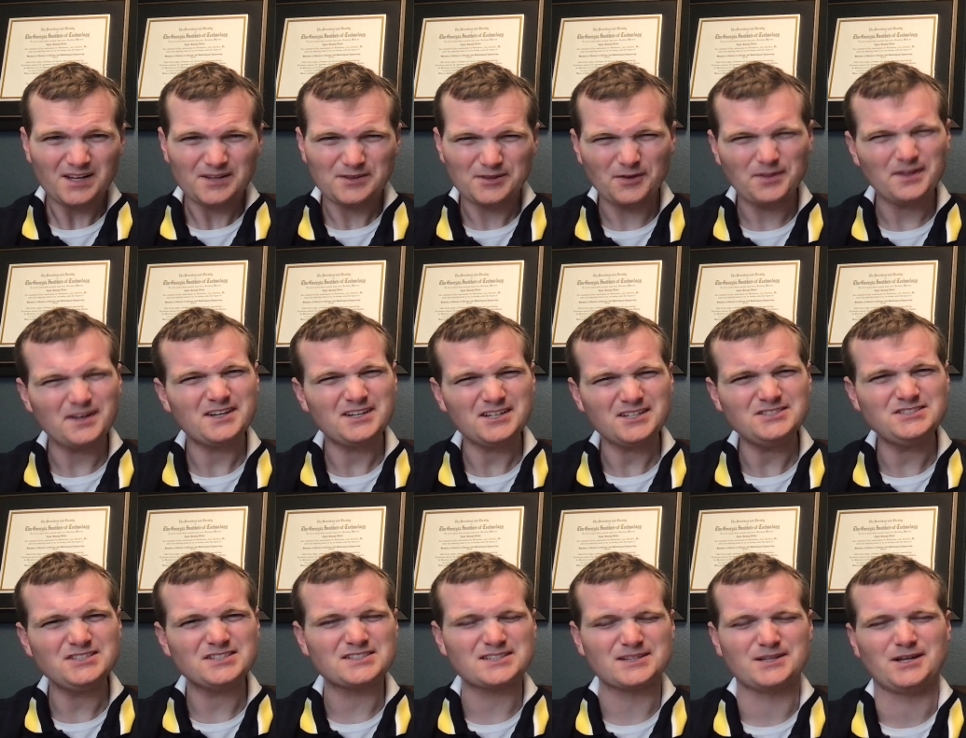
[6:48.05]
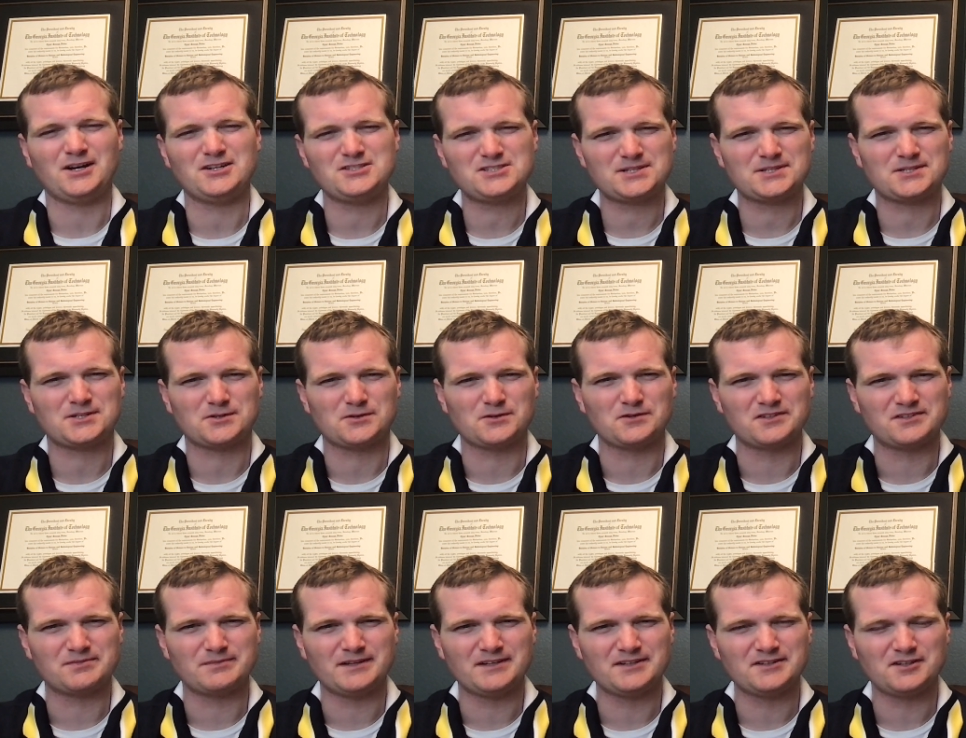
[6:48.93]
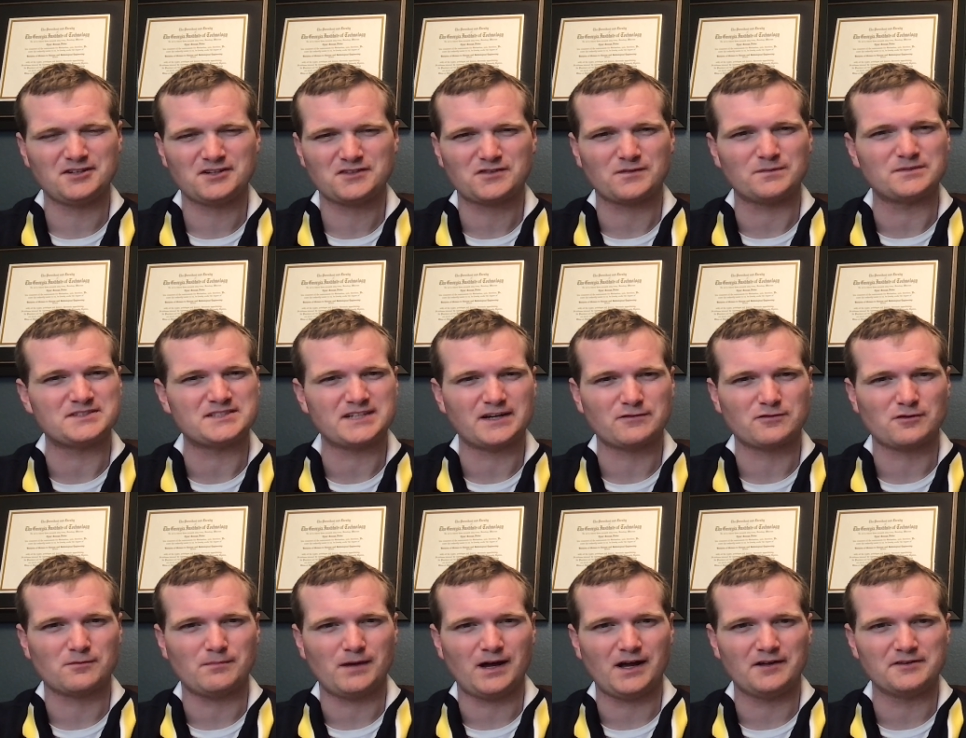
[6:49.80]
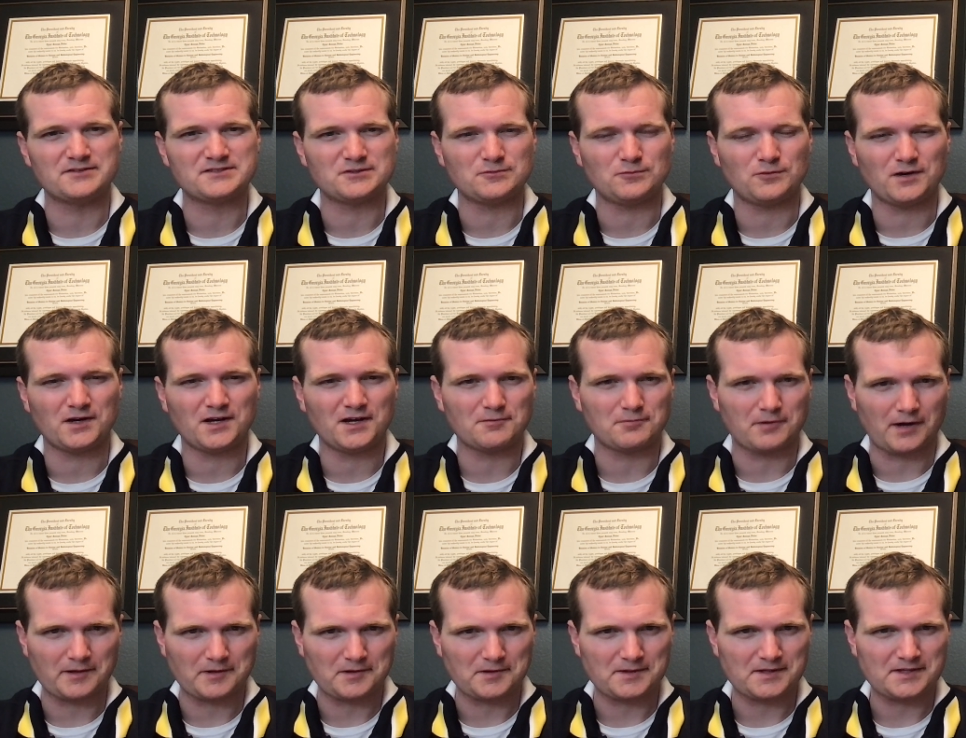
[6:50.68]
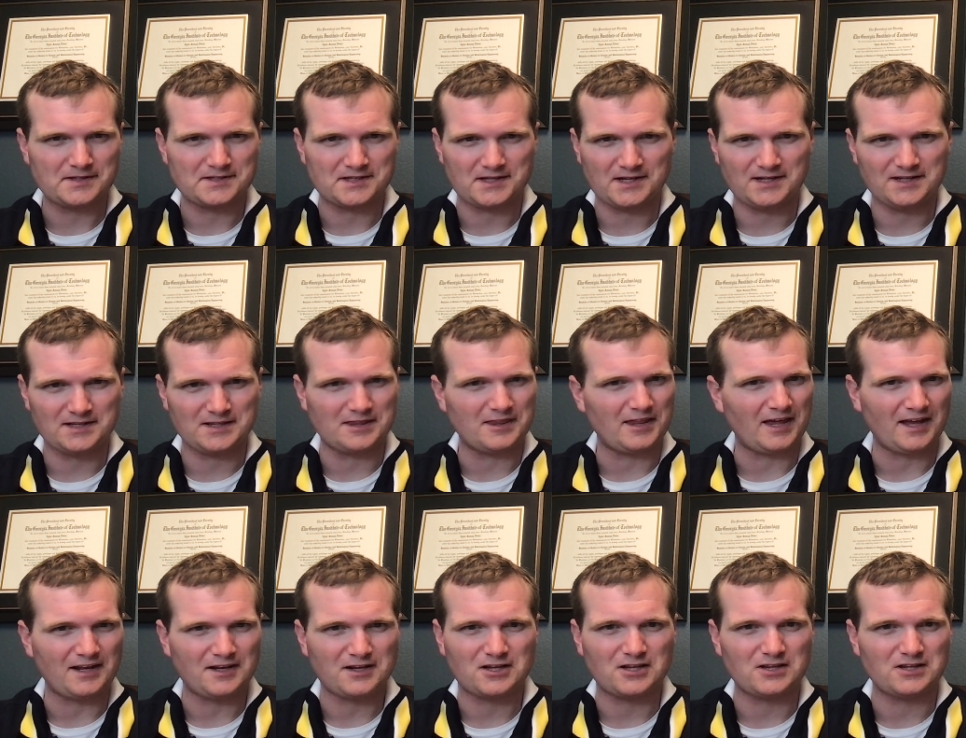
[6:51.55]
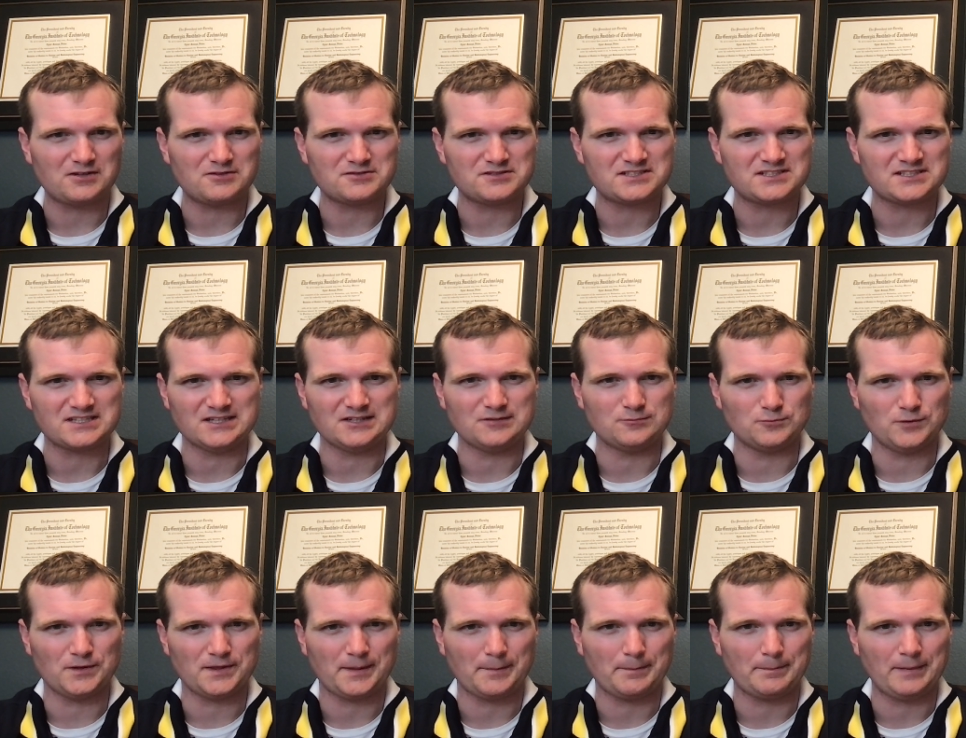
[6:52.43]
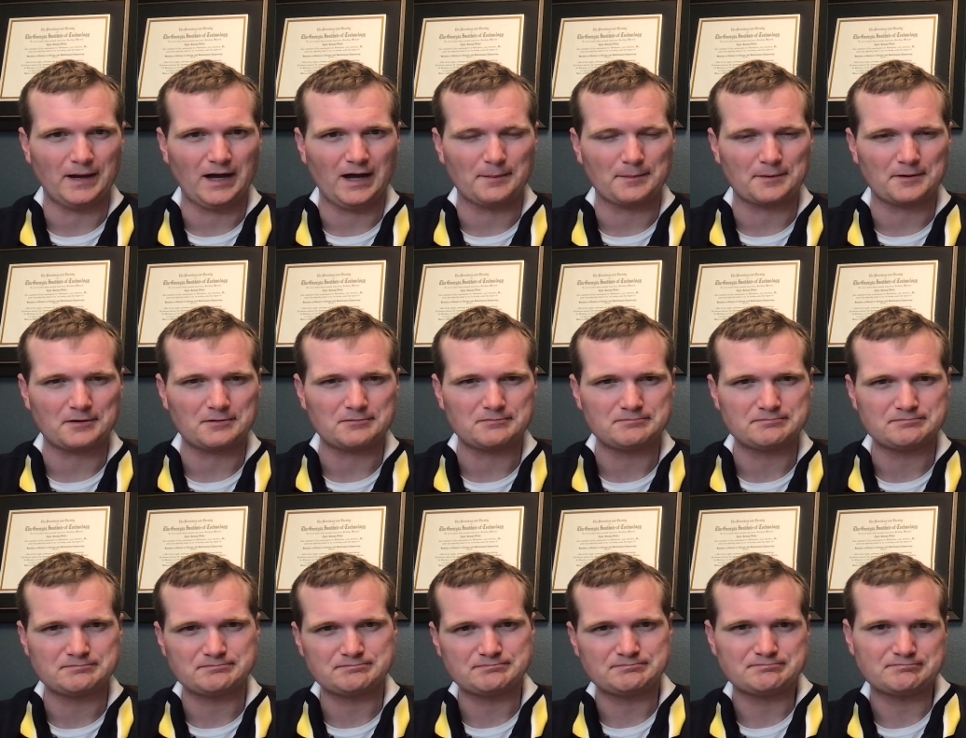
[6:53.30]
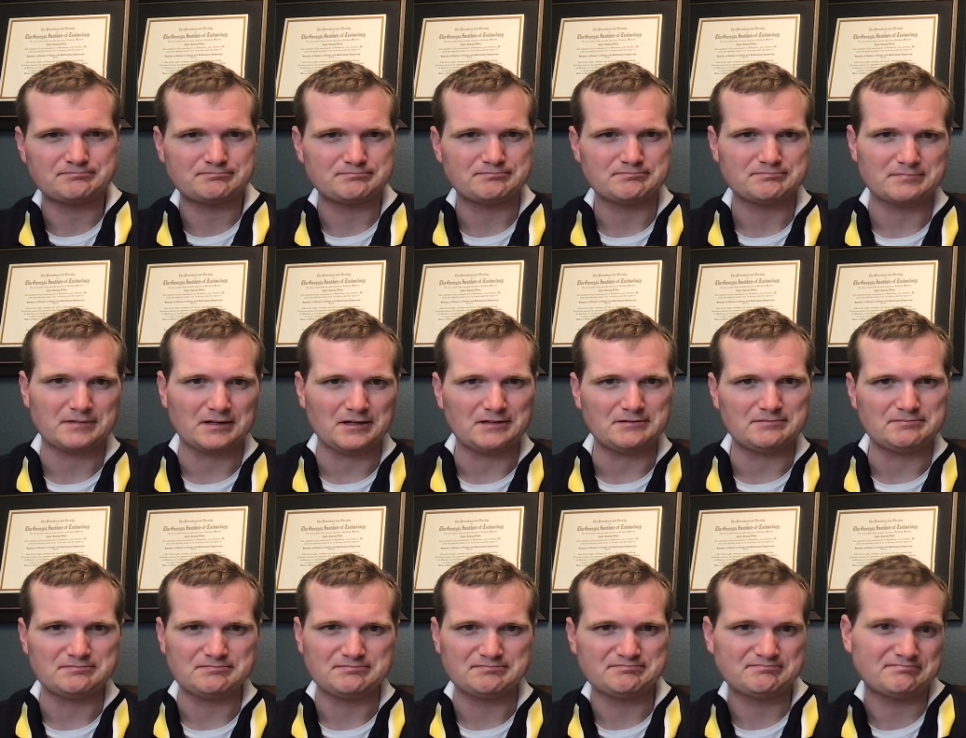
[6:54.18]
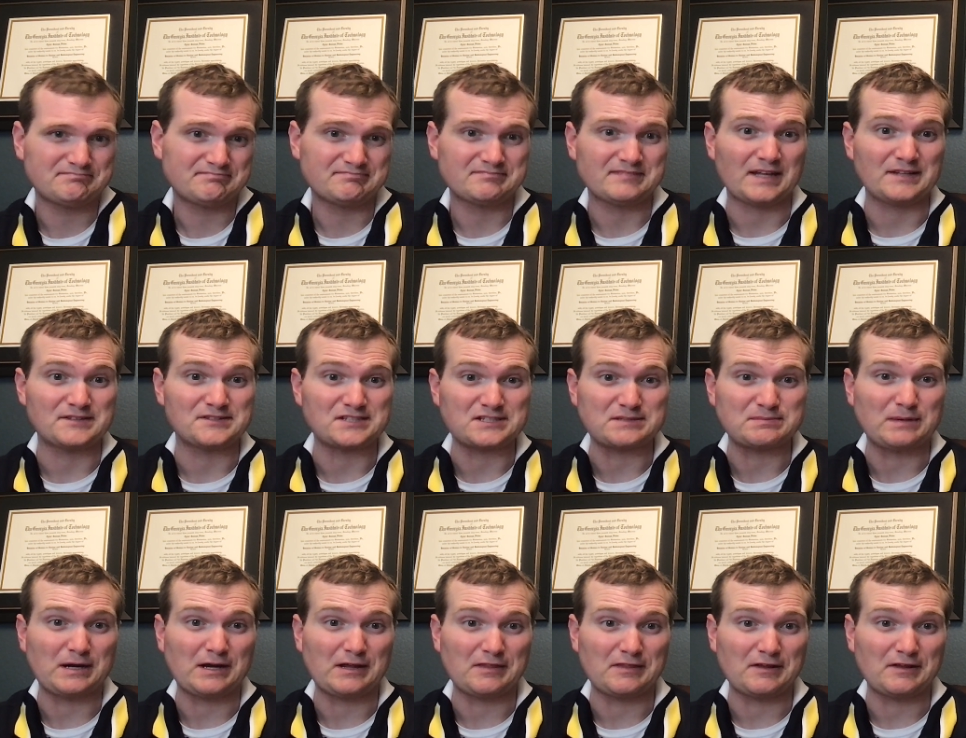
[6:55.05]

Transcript: Though they could just launch the cruise missiles from several miles away rather than getting that close in with a bomber. But that's just my